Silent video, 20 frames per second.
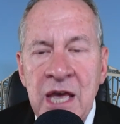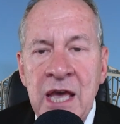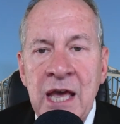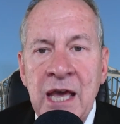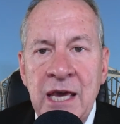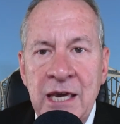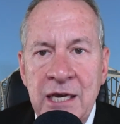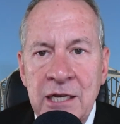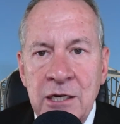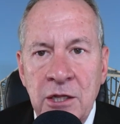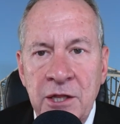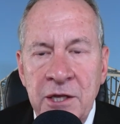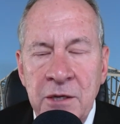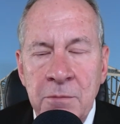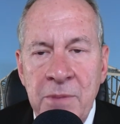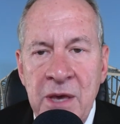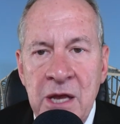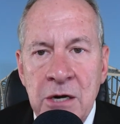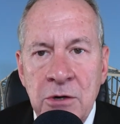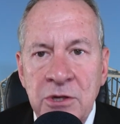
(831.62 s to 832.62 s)
handling
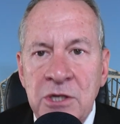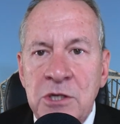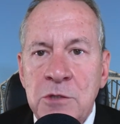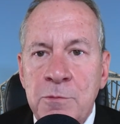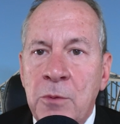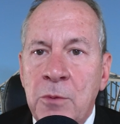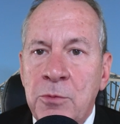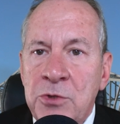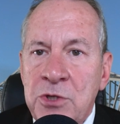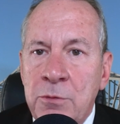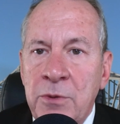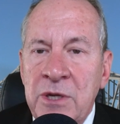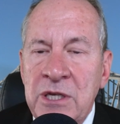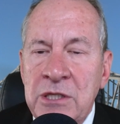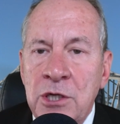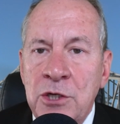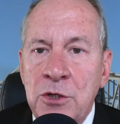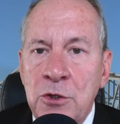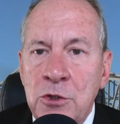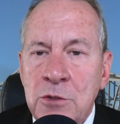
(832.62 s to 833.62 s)
penalties. But when you read
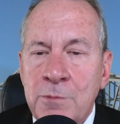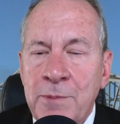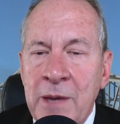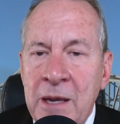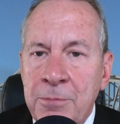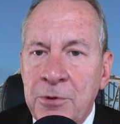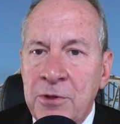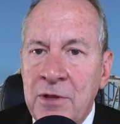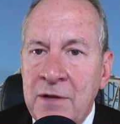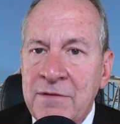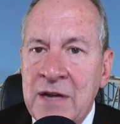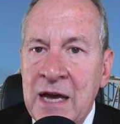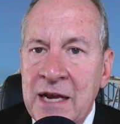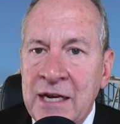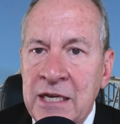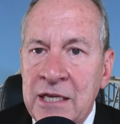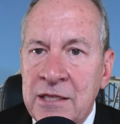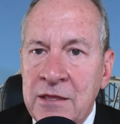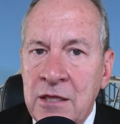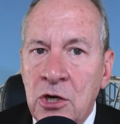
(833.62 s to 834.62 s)
the newspaper, they've got to
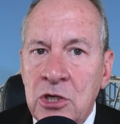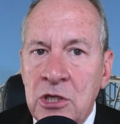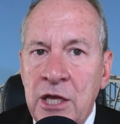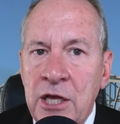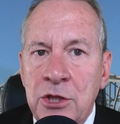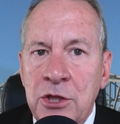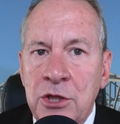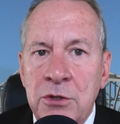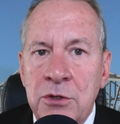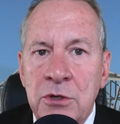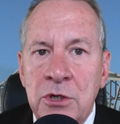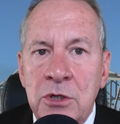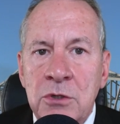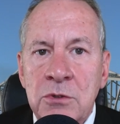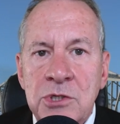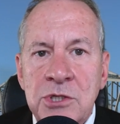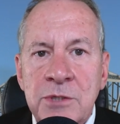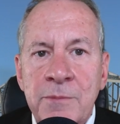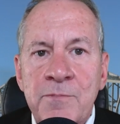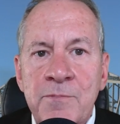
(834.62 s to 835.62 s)
get their
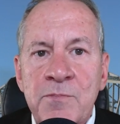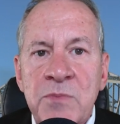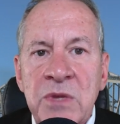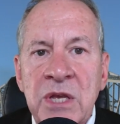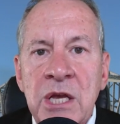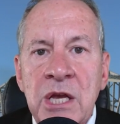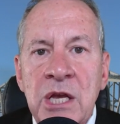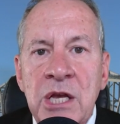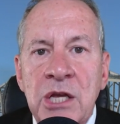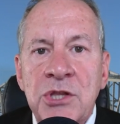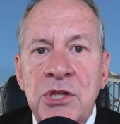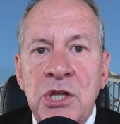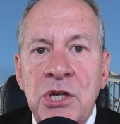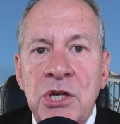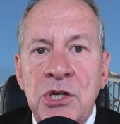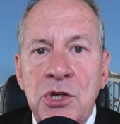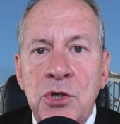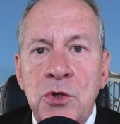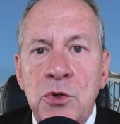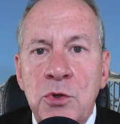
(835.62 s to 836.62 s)
click-throughs. The
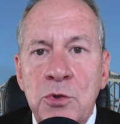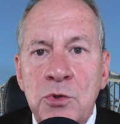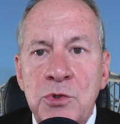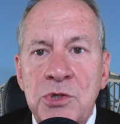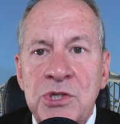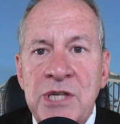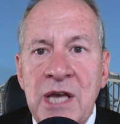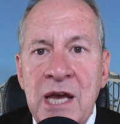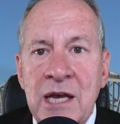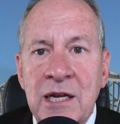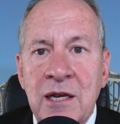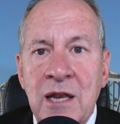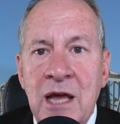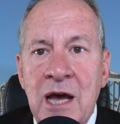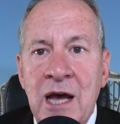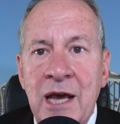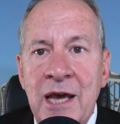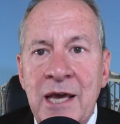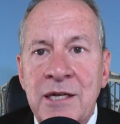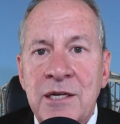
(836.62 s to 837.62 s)
news
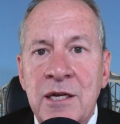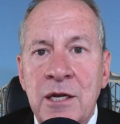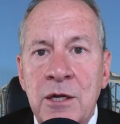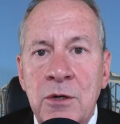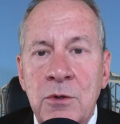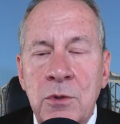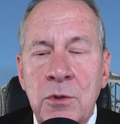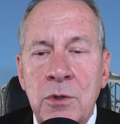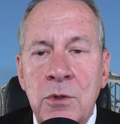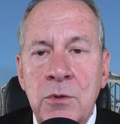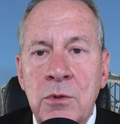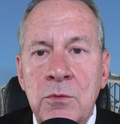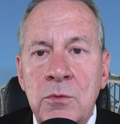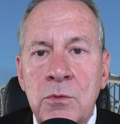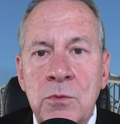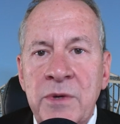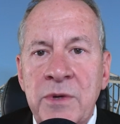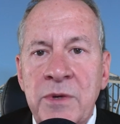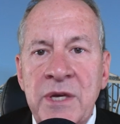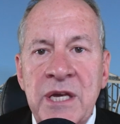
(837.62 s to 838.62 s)
headline
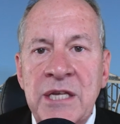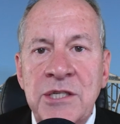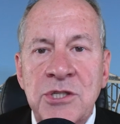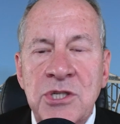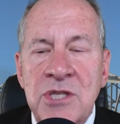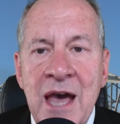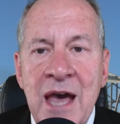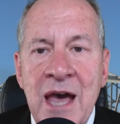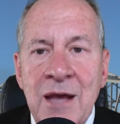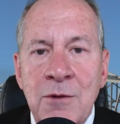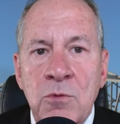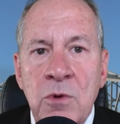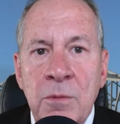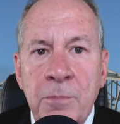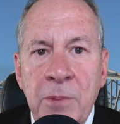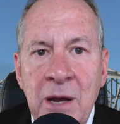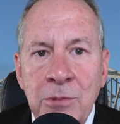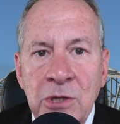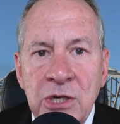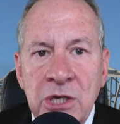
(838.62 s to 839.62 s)
reads that
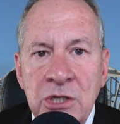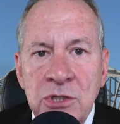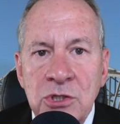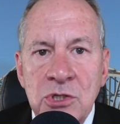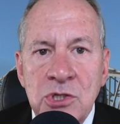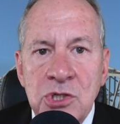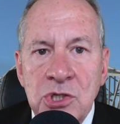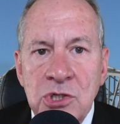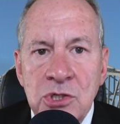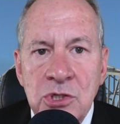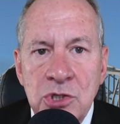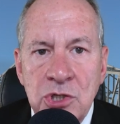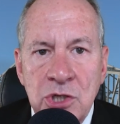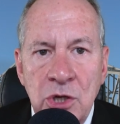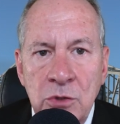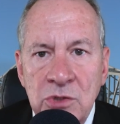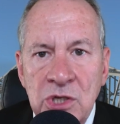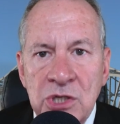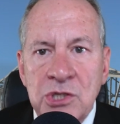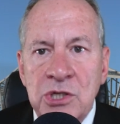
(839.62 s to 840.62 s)
Republicans show
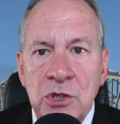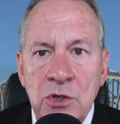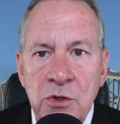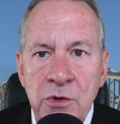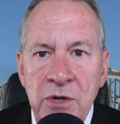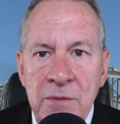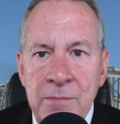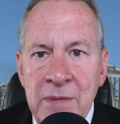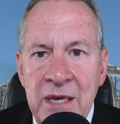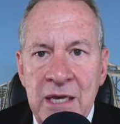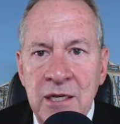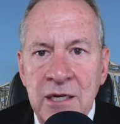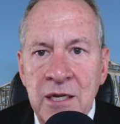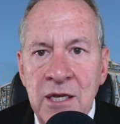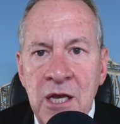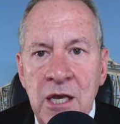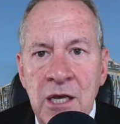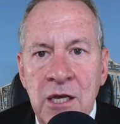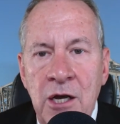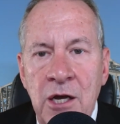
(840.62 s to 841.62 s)
disagreement
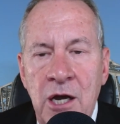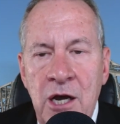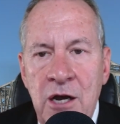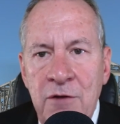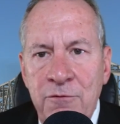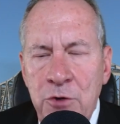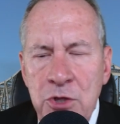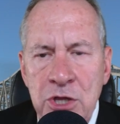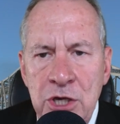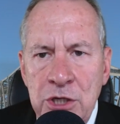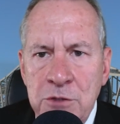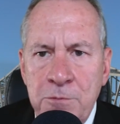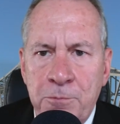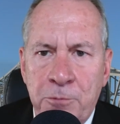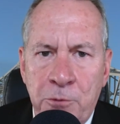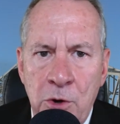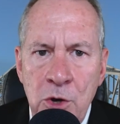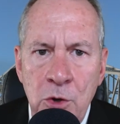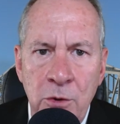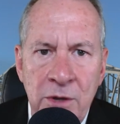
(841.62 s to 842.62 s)
for this
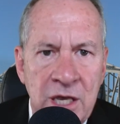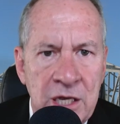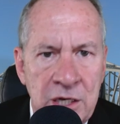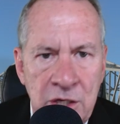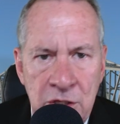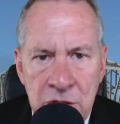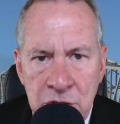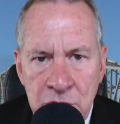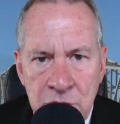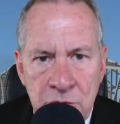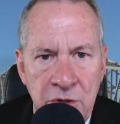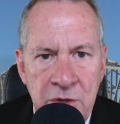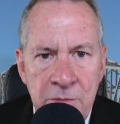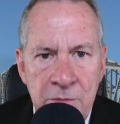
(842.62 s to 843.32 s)
pro-industry